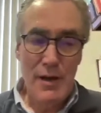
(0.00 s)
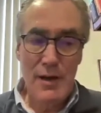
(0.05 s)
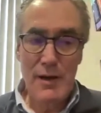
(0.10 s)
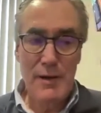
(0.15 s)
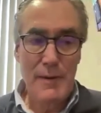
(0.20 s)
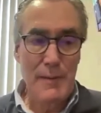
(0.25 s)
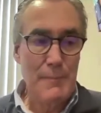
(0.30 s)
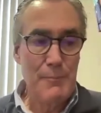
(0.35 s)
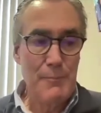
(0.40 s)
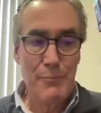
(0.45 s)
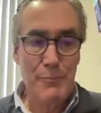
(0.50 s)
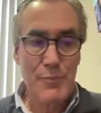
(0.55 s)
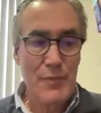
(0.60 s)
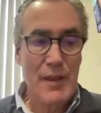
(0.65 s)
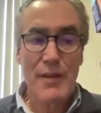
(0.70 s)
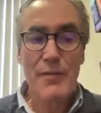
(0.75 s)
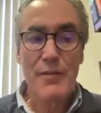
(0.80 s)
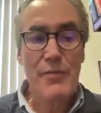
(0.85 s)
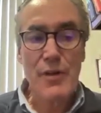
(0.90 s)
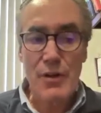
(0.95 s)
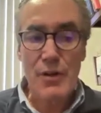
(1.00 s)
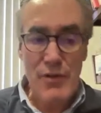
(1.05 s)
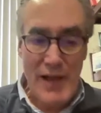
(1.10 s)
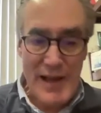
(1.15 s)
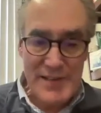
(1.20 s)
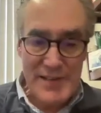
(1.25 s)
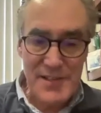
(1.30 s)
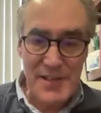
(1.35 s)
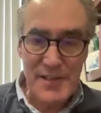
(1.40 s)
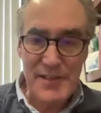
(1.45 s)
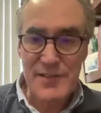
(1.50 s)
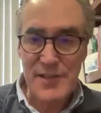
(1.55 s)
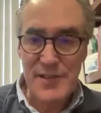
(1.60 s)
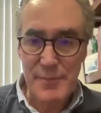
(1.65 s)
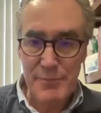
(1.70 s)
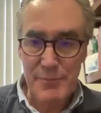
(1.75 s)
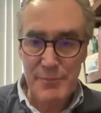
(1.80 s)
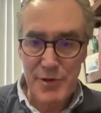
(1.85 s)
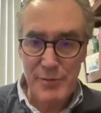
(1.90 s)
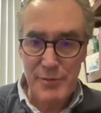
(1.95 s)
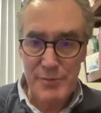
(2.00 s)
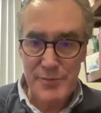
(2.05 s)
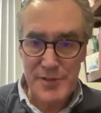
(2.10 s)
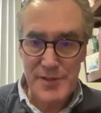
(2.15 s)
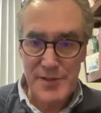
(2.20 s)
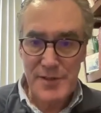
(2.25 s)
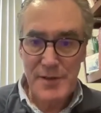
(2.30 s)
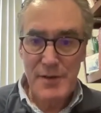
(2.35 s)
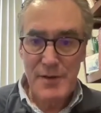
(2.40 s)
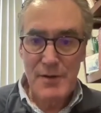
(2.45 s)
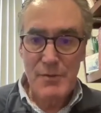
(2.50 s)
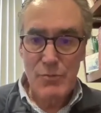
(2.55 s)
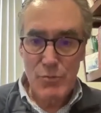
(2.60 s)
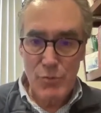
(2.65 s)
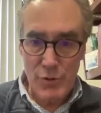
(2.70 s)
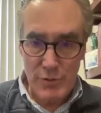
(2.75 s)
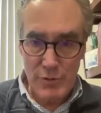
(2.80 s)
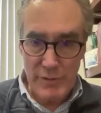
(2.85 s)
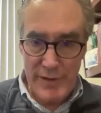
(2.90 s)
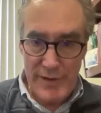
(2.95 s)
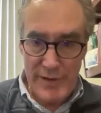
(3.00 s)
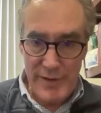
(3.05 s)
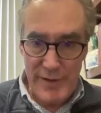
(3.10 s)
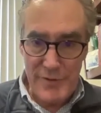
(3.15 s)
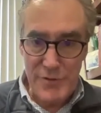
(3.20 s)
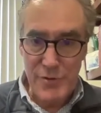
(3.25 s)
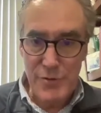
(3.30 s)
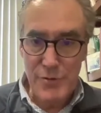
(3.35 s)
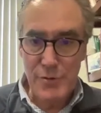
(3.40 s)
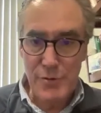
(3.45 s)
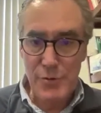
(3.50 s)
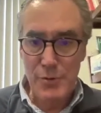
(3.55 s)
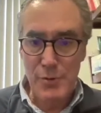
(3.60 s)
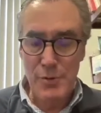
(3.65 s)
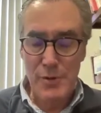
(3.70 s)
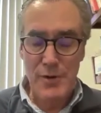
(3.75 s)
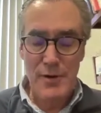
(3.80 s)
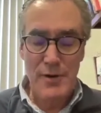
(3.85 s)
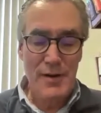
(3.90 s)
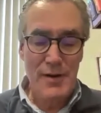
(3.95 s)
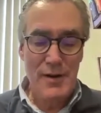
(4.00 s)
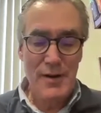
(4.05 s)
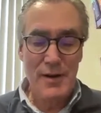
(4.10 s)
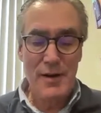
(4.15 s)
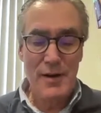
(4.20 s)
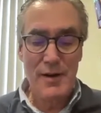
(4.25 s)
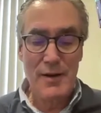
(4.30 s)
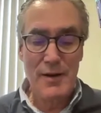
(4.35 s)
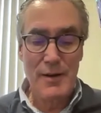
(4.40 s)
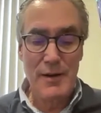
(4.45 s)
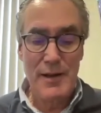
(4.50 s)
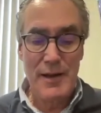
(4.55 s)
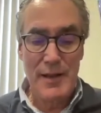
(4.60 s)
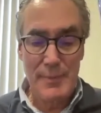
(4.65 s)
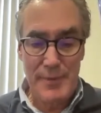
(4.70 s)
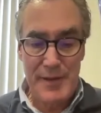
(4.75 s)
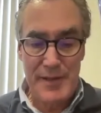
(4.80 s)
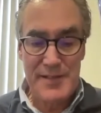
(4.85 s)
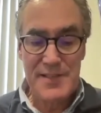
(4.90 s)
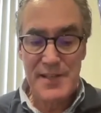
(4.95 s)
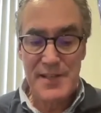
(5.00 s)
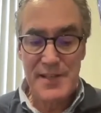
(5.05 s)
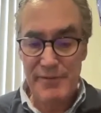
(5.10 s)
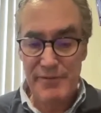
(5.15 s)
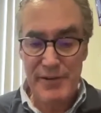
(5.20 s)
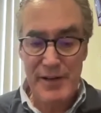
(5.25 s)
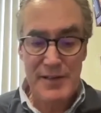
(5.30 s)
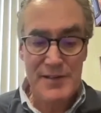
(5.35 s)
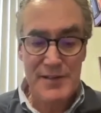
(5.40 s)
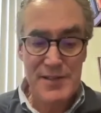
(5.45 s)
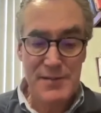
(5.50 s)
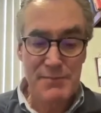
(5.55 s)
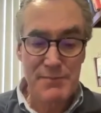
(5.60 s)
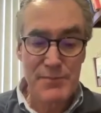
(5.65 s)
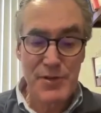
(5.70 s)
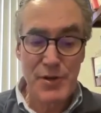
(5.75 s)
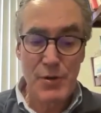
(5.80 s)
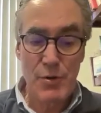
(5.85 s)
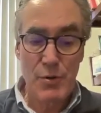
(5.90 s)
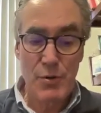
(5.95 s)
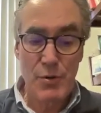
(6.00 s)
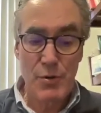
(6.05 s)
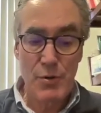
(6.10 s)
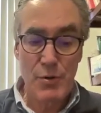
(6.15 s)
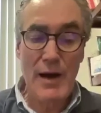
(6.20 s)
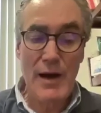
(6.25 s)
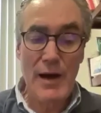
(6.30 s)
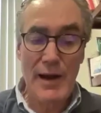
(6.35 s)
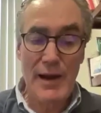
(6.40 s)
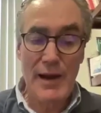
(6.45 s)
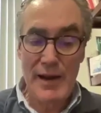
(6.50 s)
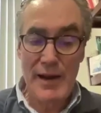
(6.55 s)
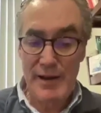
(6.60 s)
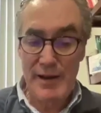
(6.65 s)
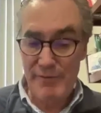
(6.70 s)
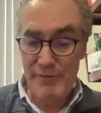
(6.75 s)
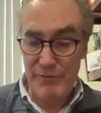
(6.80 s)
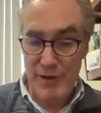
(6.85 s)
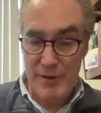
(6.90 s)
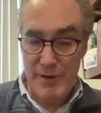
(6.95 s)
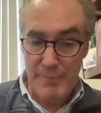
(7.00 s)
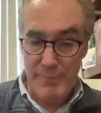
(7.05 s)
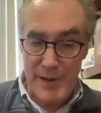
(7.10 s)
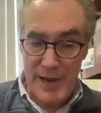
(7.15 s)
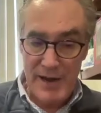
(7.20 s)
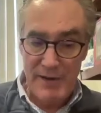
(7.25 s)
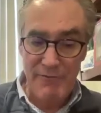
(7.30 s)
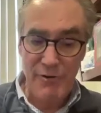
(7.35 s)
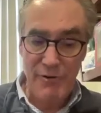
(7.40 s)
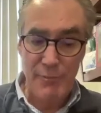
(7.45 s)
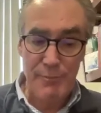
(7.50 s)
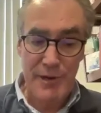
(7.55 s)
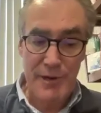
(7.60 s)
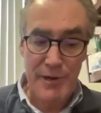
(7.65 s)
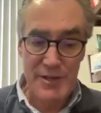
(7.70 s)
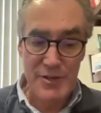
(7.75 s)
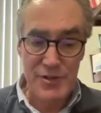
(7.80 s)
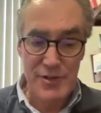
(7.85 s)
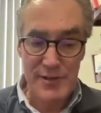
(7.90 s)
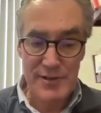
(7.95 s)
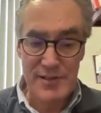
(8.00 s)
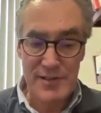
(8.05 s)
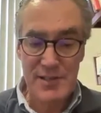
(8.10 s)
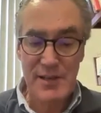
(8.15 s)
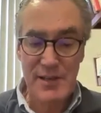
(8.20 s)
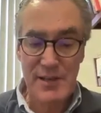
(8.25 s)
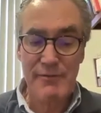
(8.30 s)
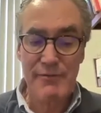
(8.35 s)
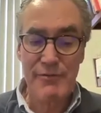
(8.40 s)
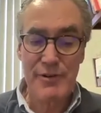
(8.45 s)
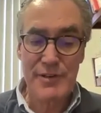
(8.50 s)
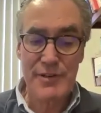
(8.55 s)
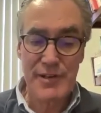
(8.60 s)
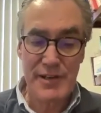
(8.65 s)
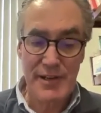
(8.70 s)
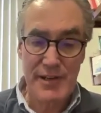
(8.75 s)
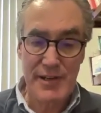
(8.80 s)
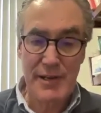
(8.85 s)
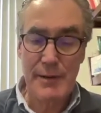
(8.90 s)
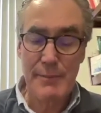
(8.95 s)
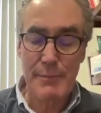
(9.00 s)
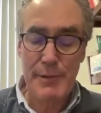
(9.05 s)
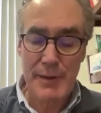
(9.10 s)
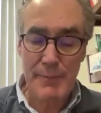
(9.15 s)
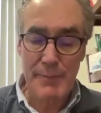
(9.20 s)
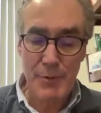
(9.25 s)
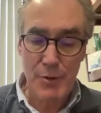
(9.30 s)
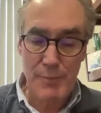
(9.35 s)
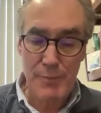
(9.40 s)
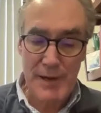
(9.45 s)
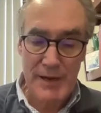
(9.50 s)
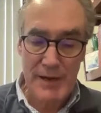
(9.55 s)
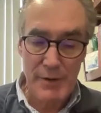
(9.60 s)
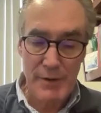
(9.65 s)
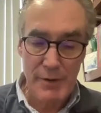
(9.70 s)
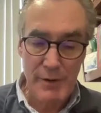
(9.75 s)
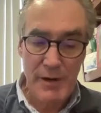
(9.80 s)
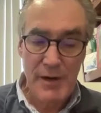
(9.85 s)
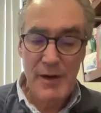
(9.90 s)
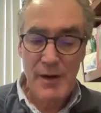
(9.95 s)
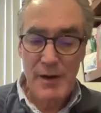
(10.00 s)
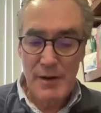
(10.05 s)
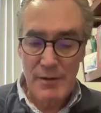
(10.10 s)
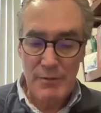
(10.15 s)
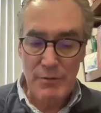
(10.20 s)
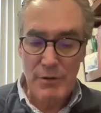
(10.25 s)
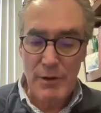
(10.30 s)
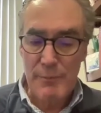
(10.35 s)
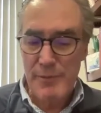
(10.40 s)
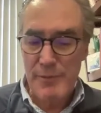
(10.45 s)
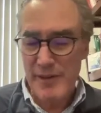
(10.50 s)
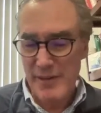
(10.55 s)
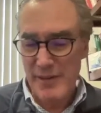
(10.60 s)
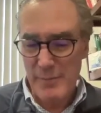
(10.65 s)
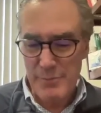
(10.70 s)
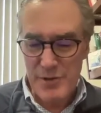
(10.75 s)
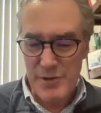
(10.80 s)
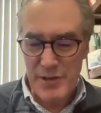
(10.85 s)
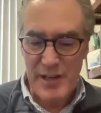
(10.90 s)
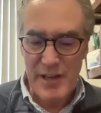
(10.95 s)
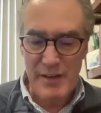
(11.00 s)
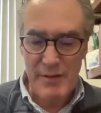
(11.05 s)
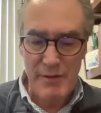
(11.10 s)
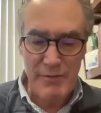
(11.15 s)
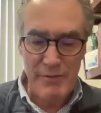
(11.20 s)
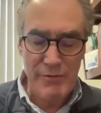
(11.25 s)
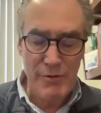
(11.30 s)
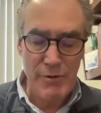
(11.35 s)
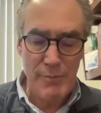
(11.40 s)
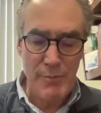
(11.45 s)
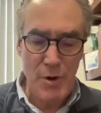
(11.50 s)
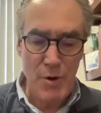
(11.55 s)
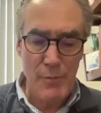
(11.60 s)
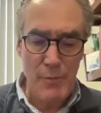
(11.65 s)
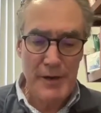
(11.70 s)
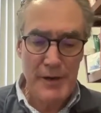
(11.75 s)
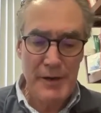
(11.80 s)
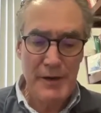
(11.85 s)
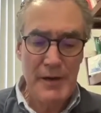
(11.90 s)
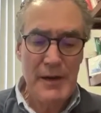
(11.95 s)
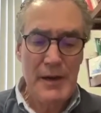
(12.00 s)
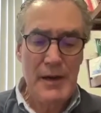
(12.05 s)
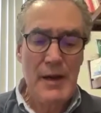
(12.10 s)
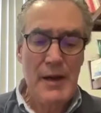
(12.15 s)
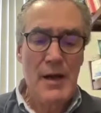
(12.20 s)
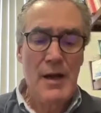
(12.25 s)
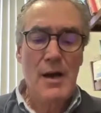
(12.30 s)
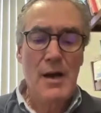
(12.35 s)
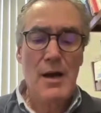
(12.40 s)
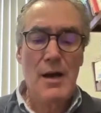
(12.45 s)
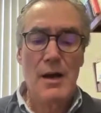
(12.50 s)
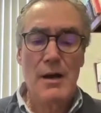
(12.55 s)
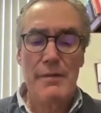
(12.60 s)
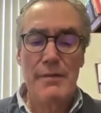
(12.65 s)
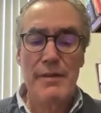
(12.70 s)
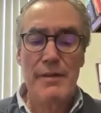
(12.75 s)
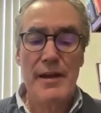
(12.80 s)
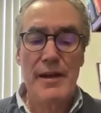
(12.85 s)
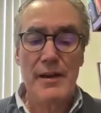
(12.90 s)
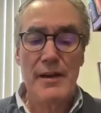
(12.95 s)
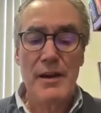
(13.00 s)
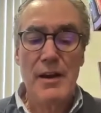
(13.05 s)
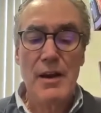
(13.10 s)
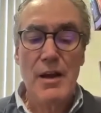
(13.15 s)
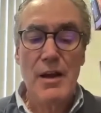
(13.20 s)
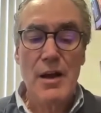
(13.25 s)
um, the classic symptoms related to uh, ME-CFS. So I have gotten back from patients that fatigue and PEM are better, lumping them together for a moment, uh, that